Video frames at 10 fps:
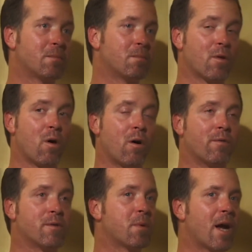with all of
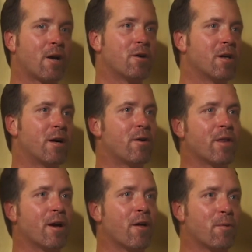us, but I couldn't hear
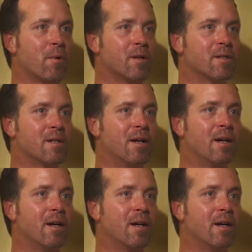the other ones.